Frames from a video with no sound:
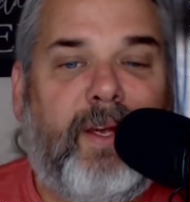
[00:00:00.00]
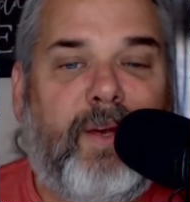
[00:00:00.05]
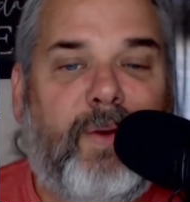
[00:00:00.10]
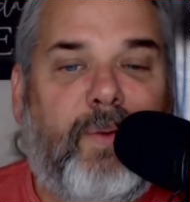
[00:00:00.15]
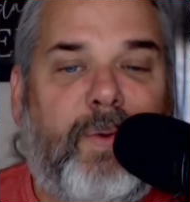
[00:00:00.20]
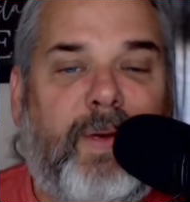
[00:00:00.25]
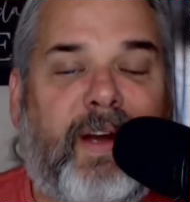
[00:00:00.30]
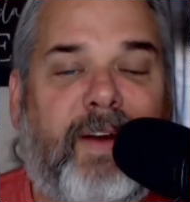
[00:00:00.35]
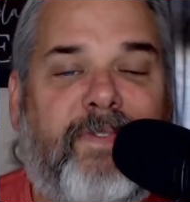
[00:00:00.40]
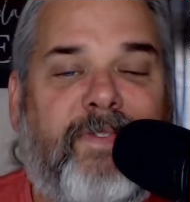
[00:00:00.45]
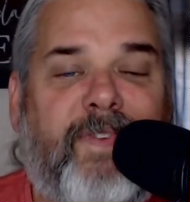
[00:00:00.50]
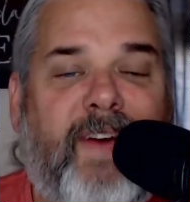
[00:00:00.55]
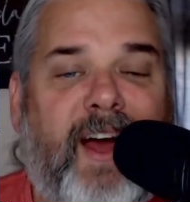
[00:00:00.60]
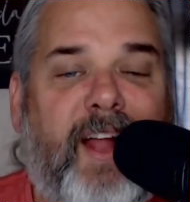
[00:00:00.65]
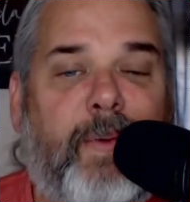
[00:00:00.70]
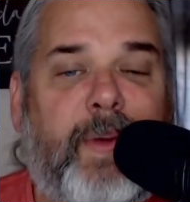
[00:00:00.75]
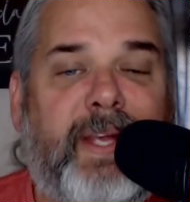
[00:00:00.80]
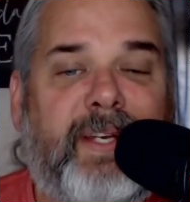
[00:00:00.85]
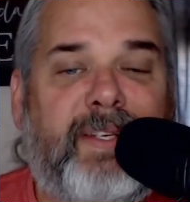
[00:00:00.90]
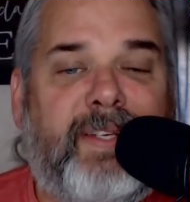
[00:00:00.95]
We are
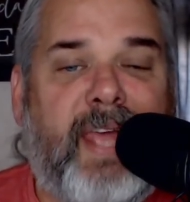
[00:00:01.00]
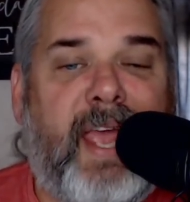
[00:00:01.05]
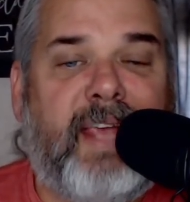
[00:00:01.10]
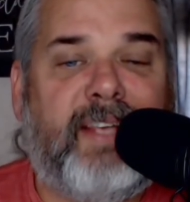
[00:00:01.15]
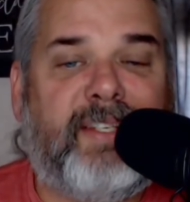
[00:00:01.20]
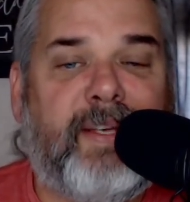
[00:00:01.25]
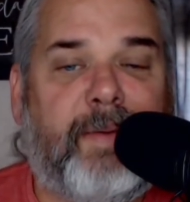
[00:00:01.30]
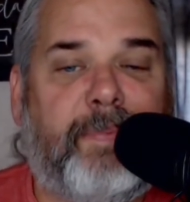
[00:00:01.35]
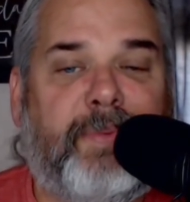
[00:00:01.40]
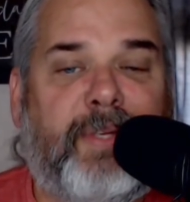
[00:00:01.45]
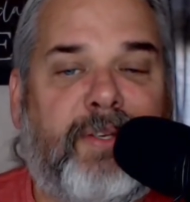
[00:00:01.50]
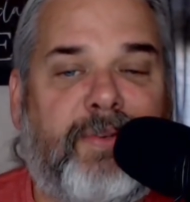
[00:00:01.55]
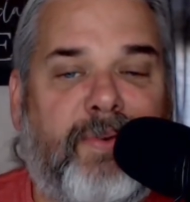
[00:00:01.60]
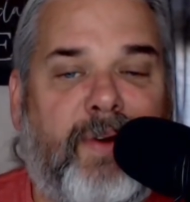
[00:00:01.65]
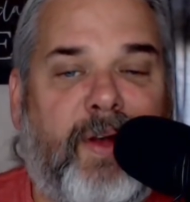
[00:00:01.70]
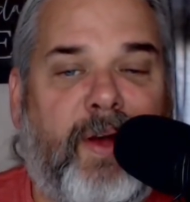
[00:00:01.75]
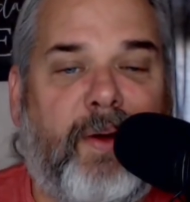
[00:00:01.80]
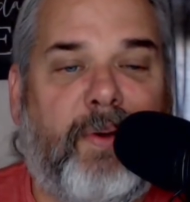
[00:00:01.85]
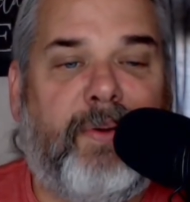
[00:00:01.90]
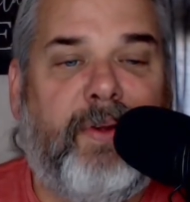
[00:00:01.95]
following tanks up this
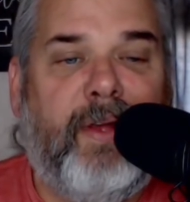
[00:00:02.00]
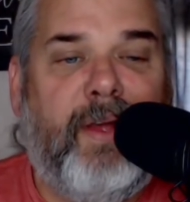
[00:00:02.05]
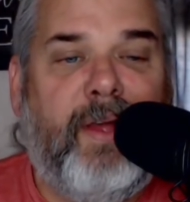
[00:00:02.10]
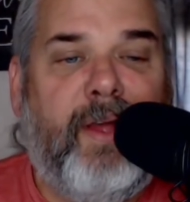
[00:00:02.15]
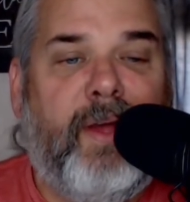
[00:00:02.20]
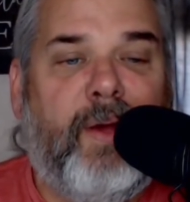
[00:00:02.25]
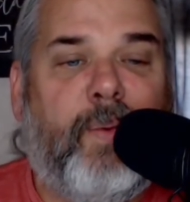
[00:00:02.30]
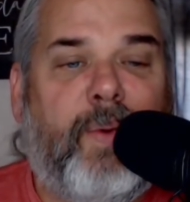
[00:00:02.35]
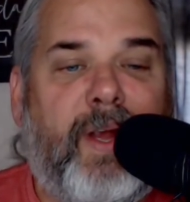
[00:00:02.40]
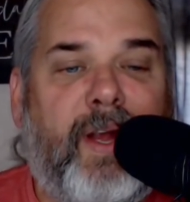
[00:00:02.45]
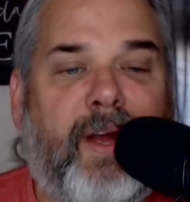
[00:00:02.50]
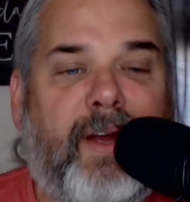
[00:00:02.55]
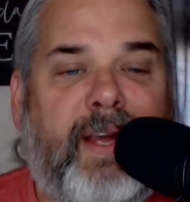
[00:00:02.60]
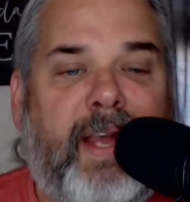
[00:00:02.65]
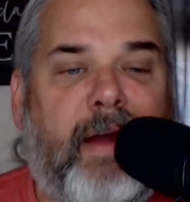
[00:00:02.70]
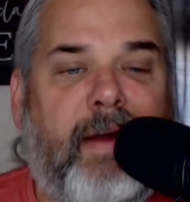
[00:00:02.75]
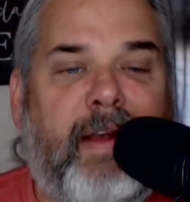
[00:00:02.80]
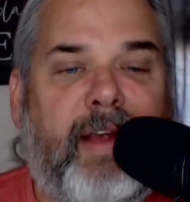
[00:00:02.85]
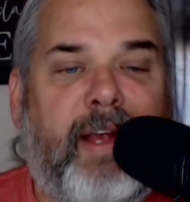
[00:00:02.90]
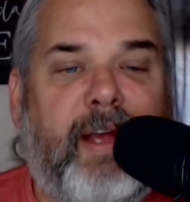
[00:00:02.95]
road. We are
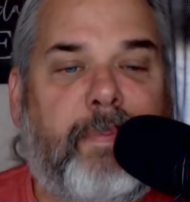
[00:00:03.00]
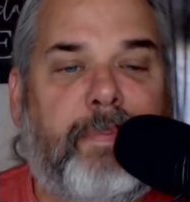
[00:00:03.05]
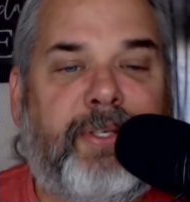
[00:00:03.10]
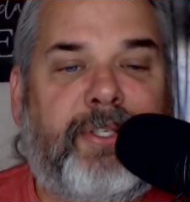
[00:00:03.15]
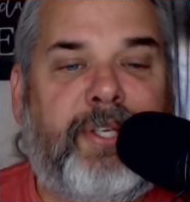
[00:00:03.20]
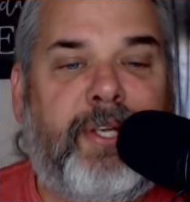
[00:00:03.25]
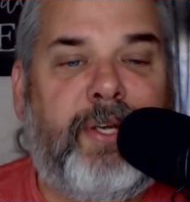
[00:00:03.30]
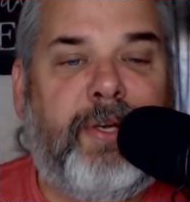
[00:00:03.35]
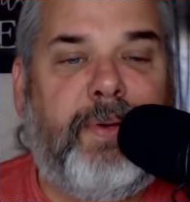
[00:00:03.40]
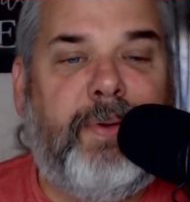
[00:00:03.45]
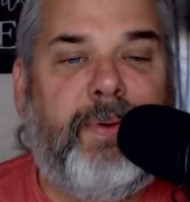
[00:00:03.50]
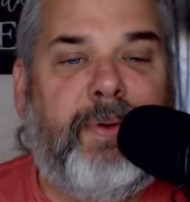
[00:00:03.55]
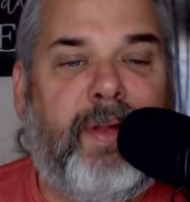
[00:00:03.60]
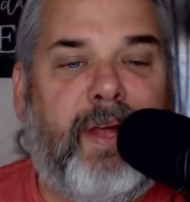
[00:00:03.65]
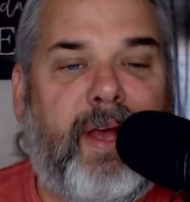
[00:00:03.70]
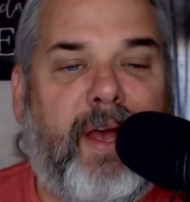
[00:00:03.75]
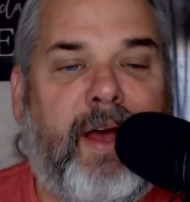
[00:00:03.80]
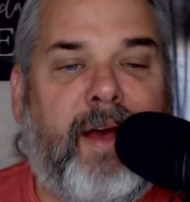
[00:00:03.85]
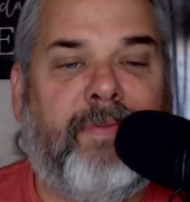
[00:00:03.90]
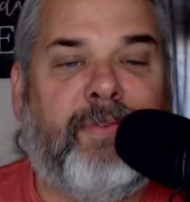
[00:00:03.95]
carrying a platoon
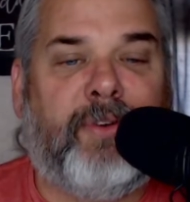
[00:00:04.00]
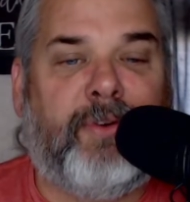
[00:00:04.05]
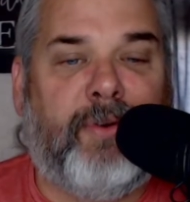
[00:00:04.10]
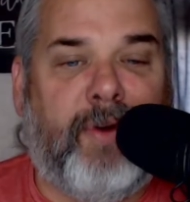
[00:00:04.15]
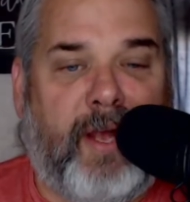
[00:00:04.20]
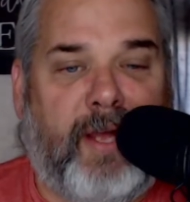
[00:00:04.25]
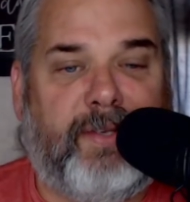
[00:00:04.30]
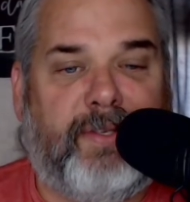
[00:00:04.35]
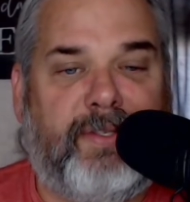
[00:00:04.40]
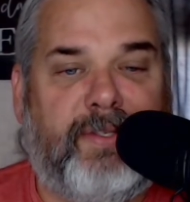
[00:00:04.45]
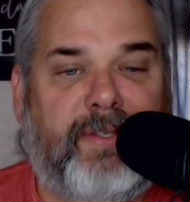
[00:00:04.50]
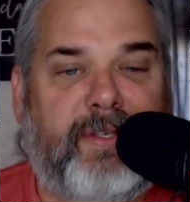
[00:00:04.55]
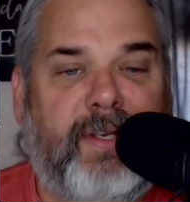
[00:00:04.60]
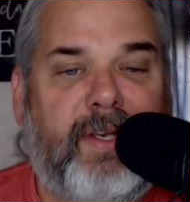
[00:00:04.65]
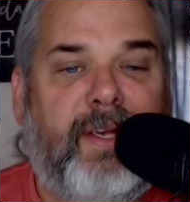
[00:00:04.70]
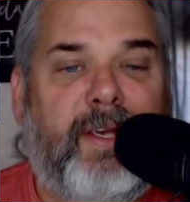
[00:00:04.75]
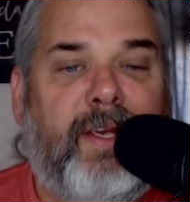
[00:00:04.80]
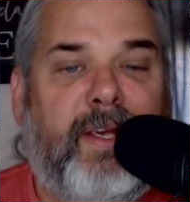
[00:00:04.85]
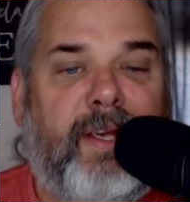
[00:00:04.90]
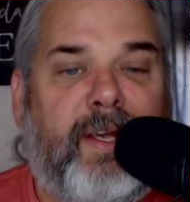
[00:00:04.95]
of grunts.
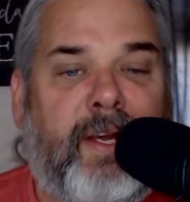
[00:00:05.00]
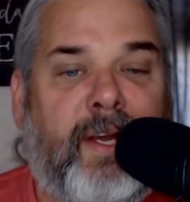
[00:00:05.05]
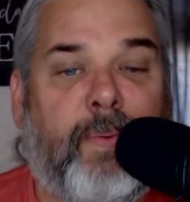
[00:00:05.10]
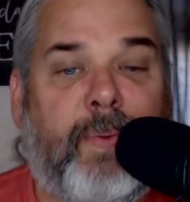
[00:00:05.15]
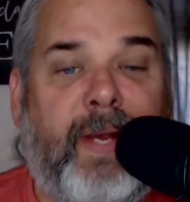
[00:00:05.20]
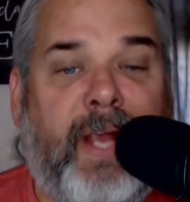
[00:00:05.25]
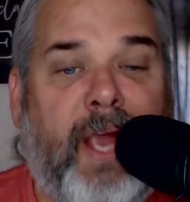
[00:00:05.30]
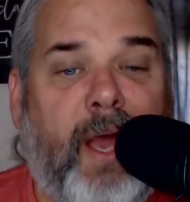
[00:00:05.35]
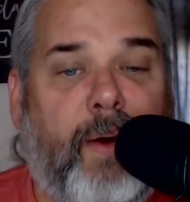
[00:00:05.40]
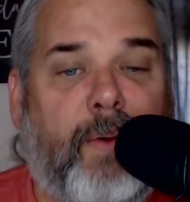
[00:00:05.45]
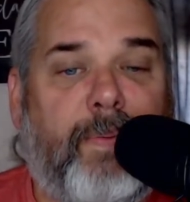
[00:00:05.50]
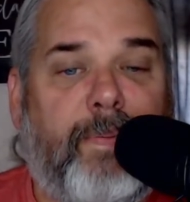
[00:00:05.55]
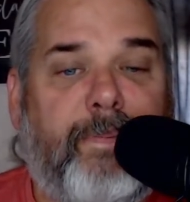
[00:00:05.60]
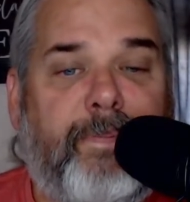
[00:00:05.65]
Here we go.